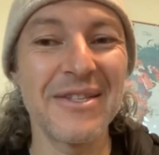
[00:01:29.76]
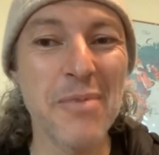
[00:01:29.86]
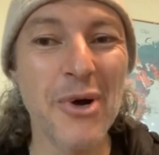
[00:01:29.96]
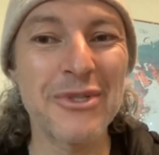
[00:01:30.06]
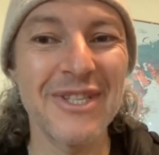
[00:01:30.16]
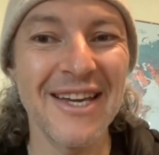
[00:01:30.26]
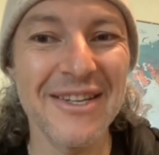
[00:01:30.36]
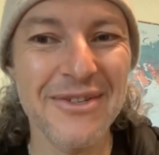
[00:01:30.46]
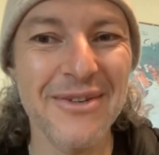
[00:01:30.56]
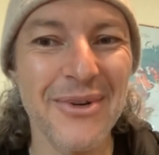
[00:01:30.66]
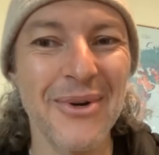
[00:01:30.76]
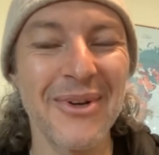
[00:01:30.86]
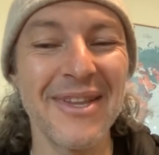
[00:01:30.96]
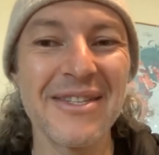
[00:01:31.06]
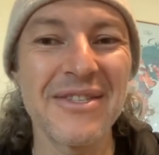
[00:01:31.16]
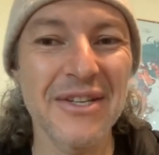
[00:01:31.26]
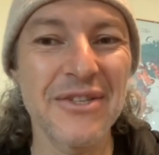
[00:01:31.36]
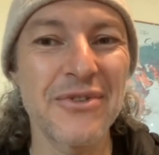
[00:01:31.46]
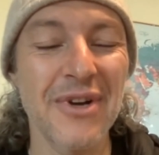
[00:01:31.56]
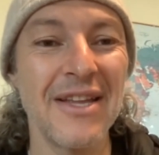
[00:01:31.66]
mostly H2O, and
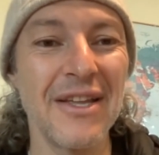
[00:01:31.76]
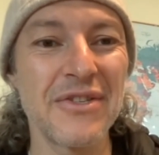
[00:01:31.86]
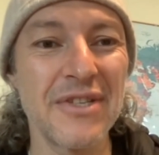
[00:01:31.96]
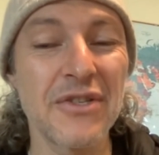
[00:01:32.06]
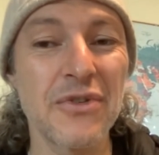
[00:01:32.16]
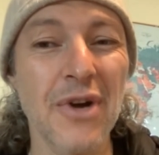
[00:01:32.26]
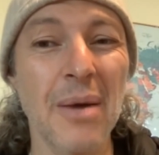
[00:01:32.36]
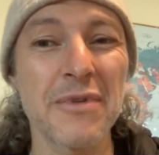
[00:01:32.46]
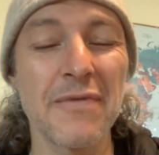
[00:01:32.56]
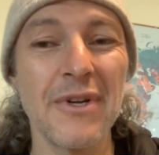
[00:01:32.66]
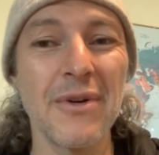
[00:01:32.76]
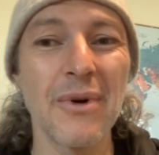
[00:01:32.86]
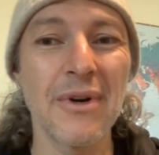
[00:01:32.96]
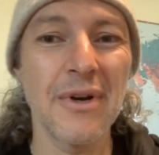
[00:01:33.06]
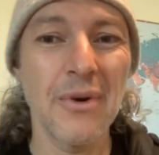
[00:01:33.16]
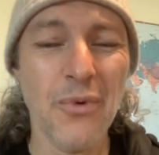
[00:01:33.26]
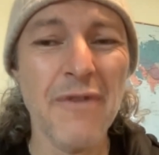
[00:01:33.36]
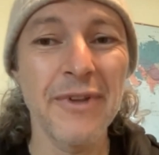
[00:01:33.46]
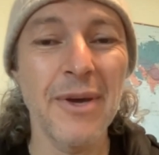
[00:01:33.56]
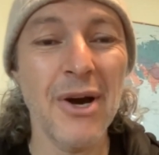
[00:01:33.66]
then 6 drops of it, or
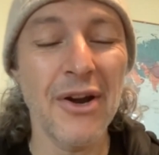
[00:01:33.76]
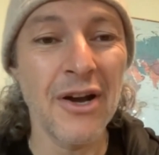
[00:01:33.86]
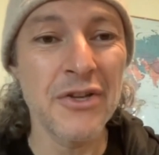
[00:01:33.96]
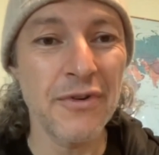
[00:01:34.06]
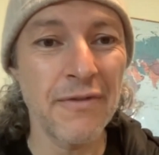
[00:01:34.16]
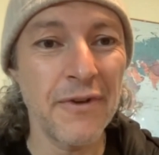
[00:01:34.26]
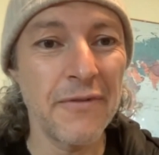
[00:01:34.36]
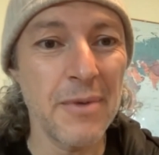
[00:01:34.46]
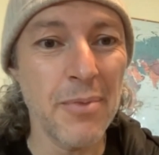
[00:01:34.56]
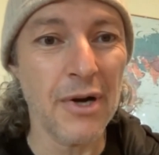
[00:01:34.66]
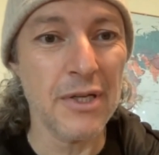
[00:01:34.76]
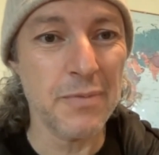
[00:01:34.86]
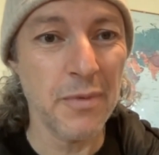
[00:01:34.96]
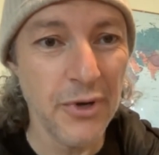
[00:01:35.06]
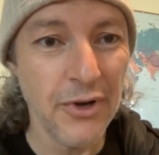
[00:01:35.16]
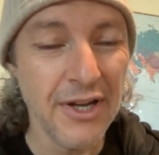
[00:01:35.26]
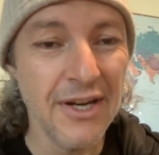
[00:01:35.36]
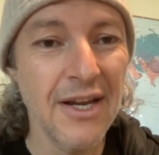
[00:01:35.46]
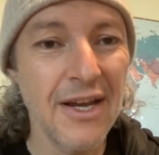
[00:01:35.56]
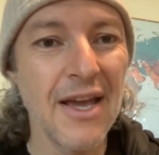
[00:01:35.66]
roughly about 150 parts per
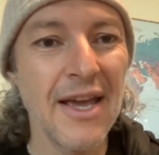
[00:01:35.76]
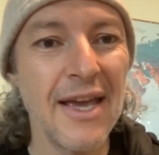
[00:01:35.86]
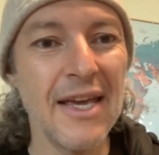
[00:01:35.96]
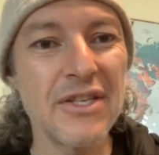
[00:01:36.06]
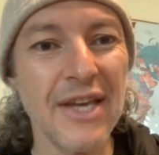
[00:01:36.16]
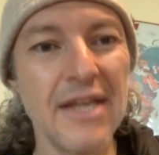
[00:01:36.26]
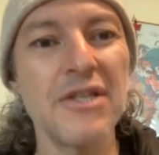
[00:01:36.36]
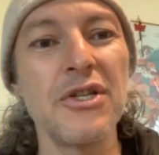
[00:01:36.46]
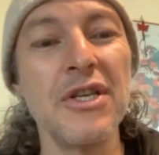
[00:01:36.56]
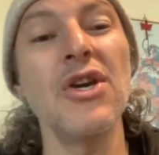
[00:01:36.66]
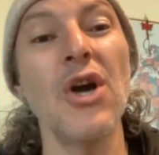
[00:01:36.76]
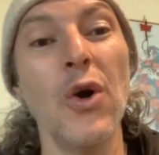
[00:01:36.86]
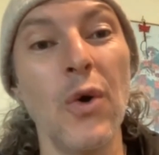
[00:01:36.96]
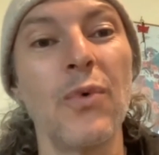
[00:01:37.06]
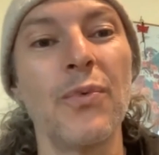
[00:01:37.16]
million, is HDO.